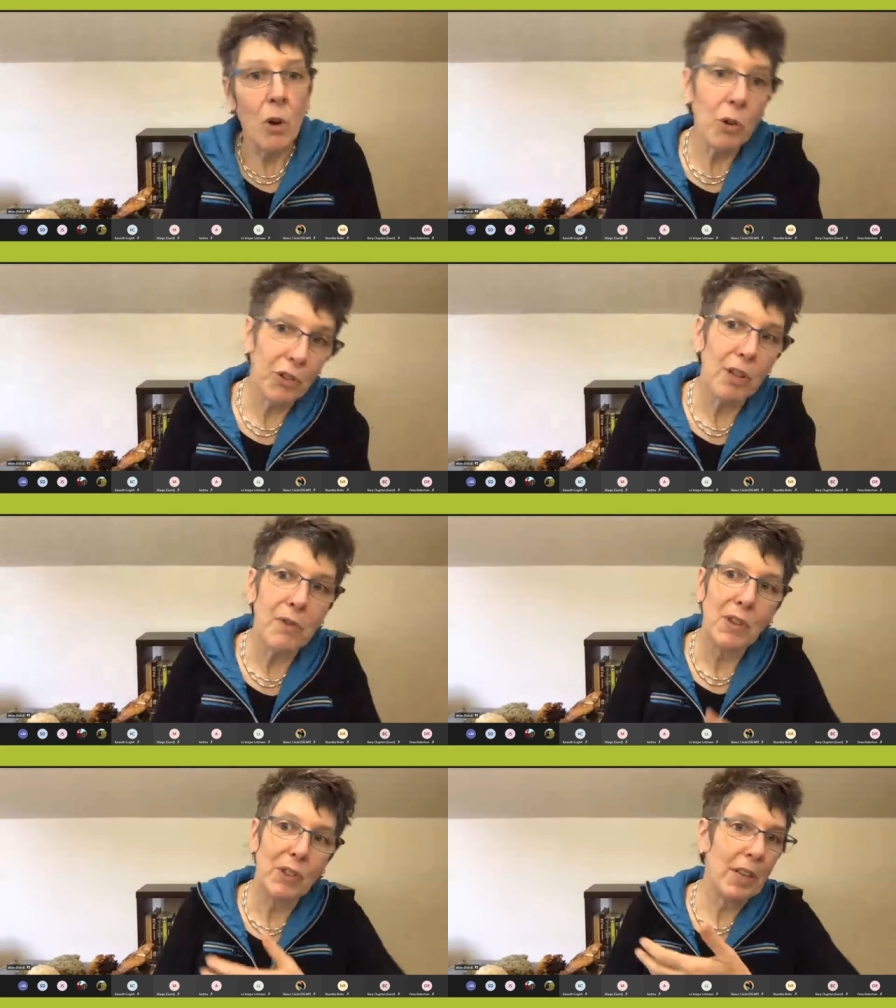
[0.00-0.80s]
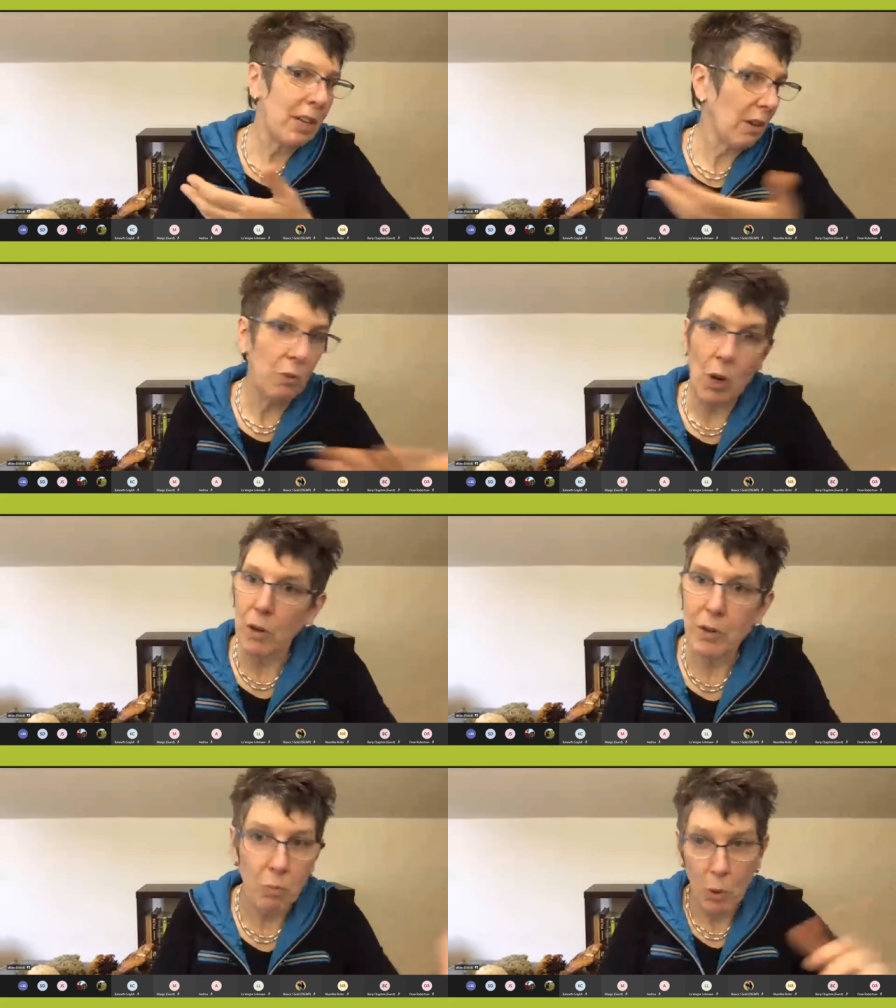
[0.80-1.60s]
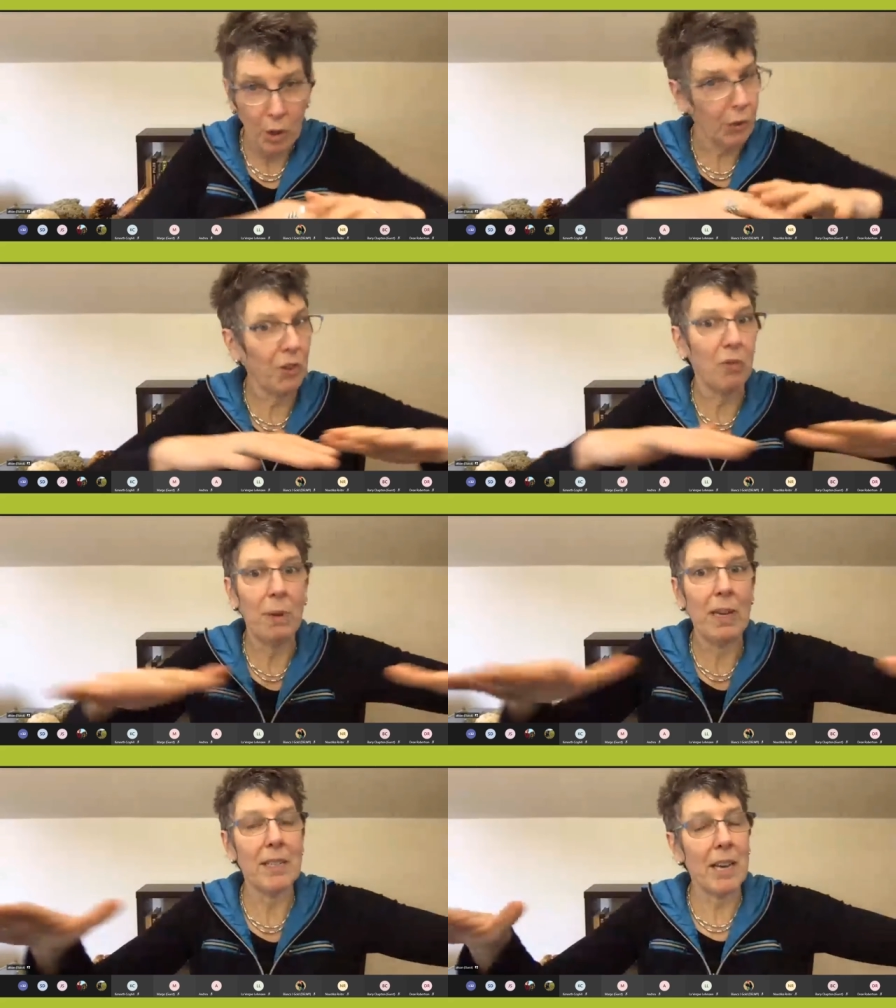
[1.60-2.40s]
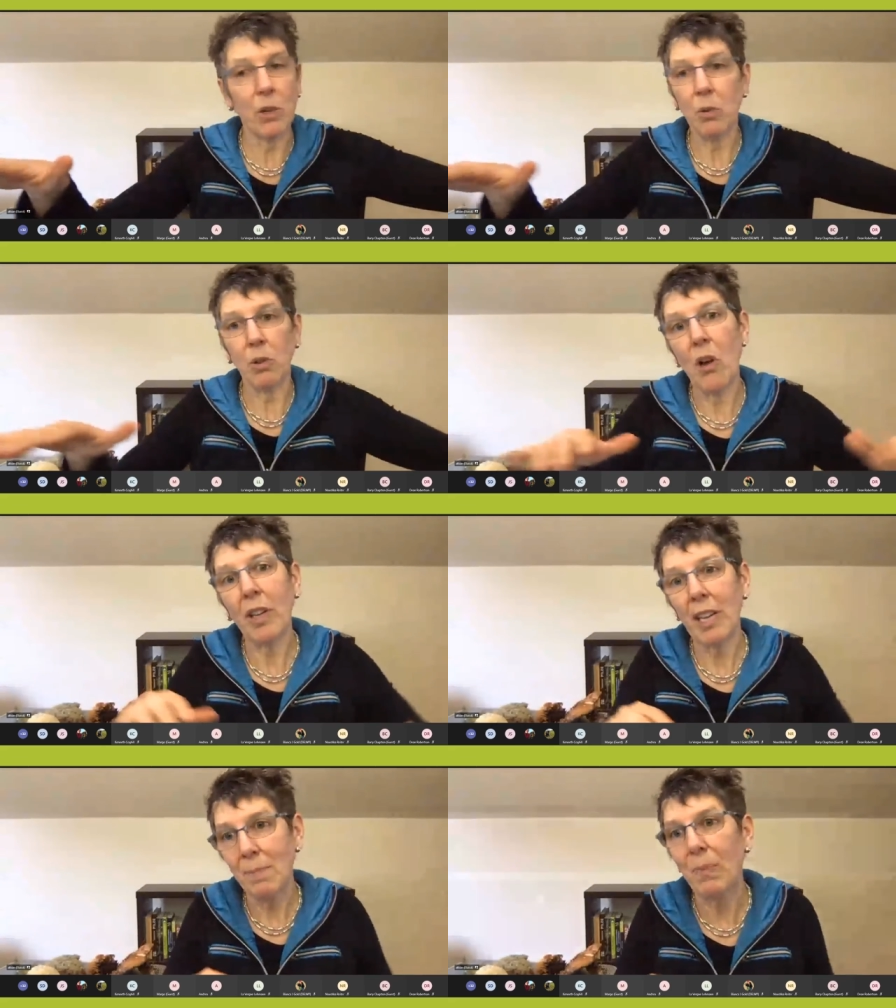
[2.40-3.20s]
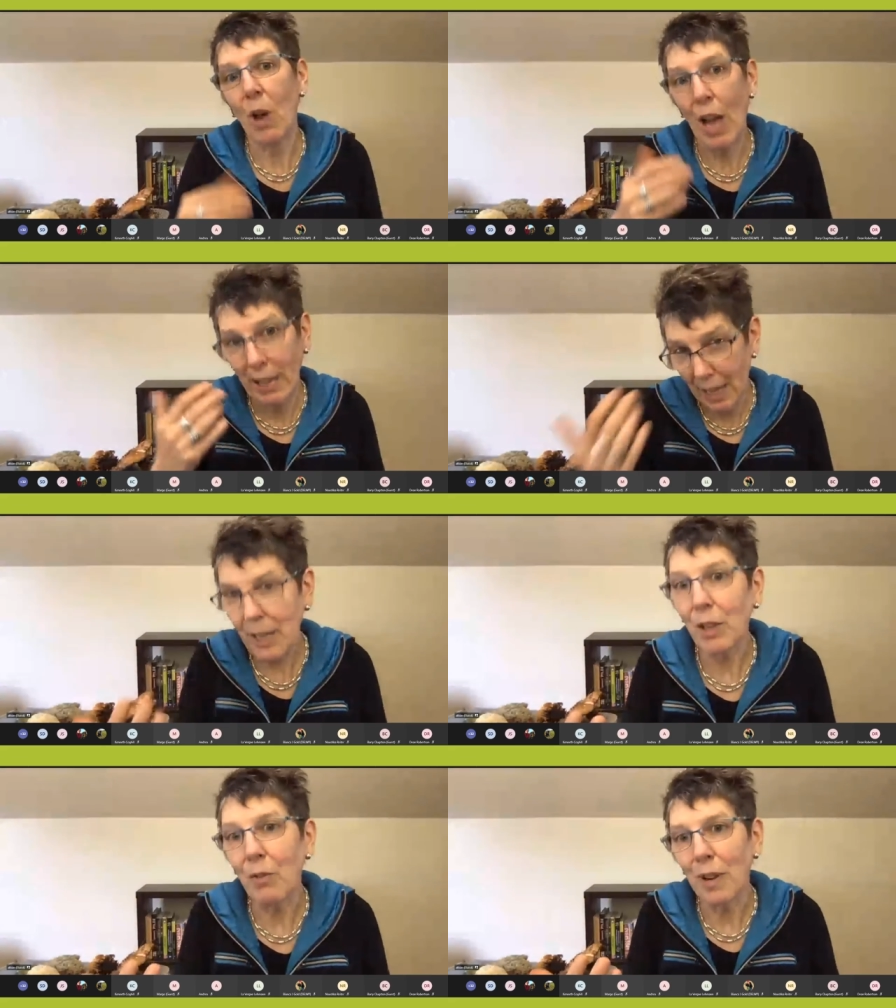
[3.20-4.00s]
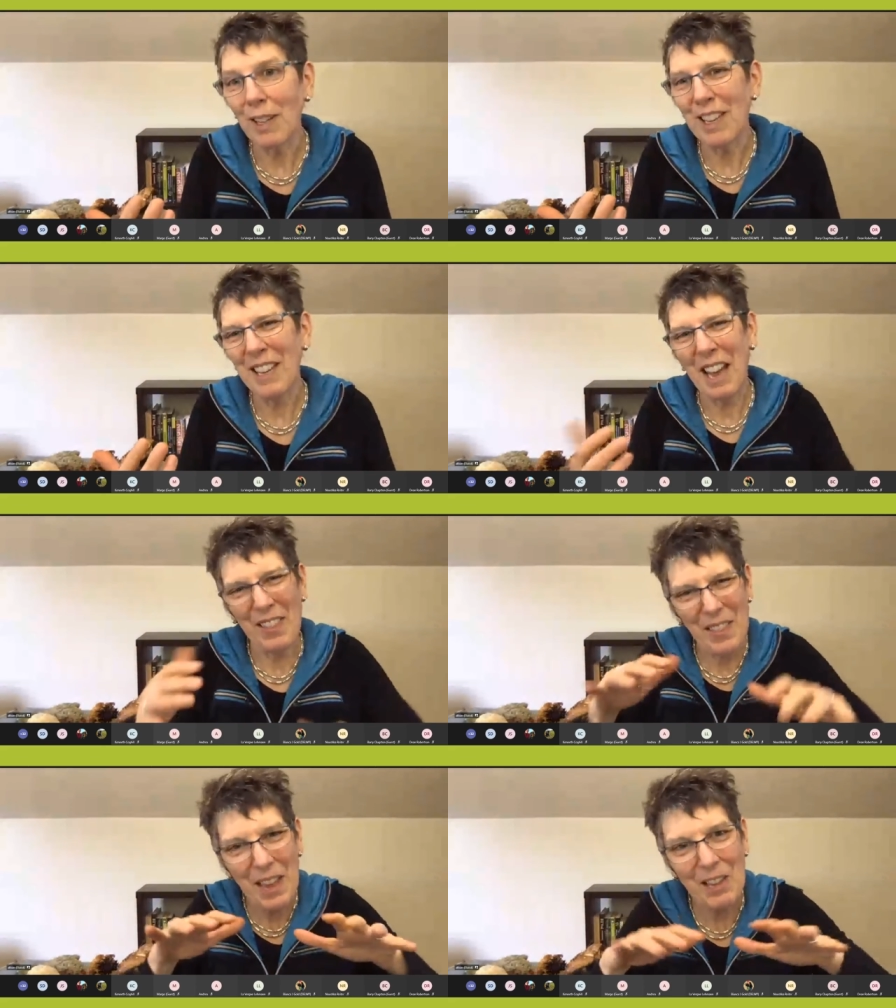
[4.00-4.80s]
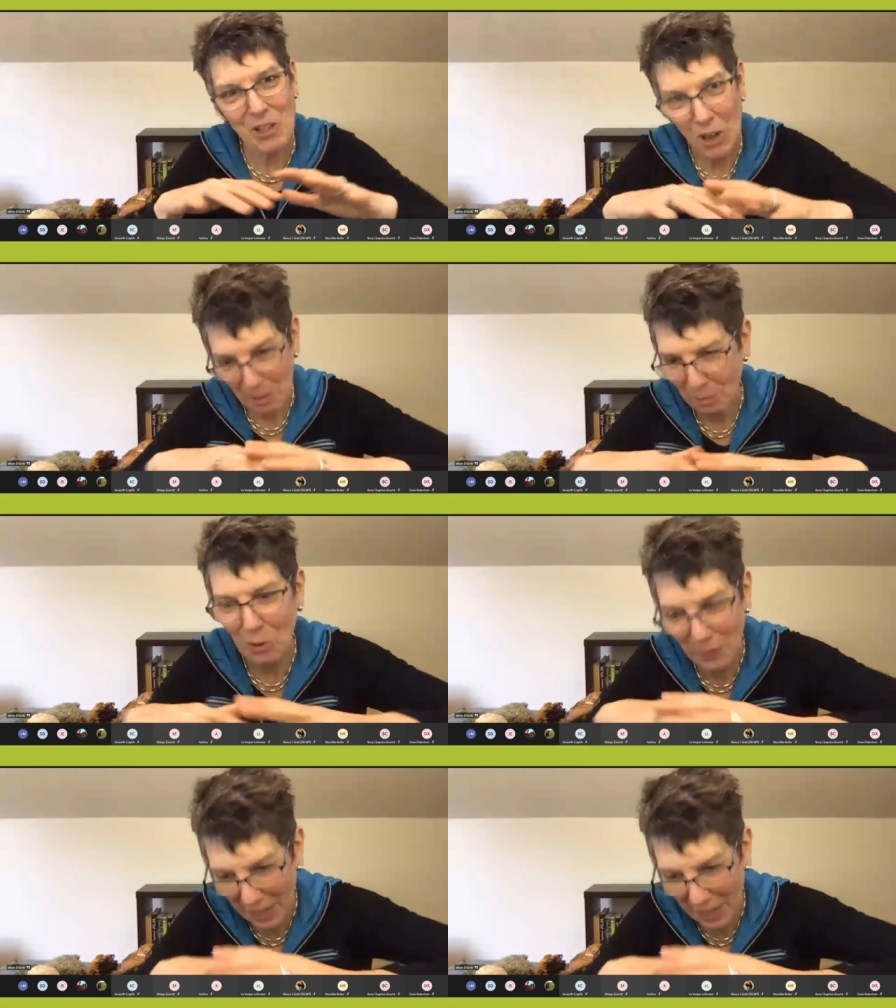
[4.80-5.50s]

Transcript: Also, if you see road works that have been done or logging, again, the fungi are there trying to put